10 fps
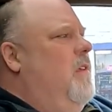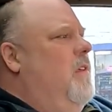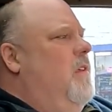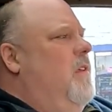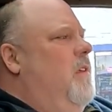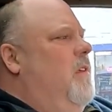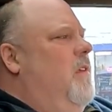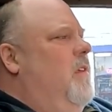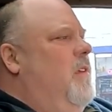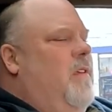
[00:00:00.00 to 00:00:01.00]

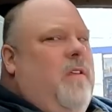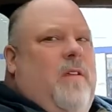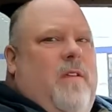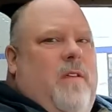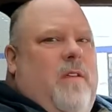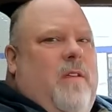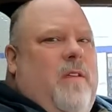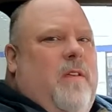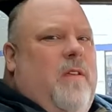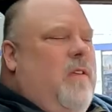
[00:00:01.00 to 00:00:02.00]

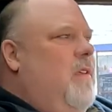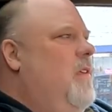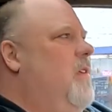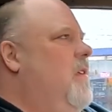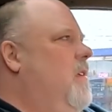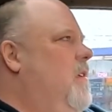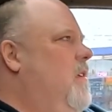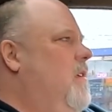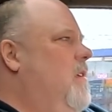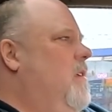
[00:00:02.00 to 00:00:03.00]

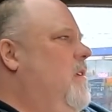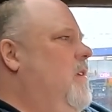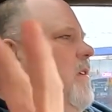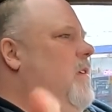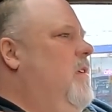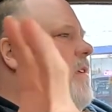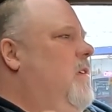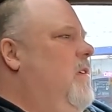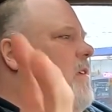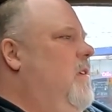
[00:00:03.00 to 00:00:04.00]

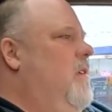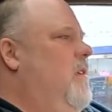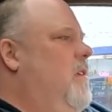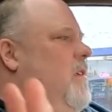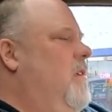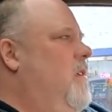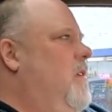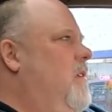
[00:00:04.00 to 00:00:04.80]
(silent)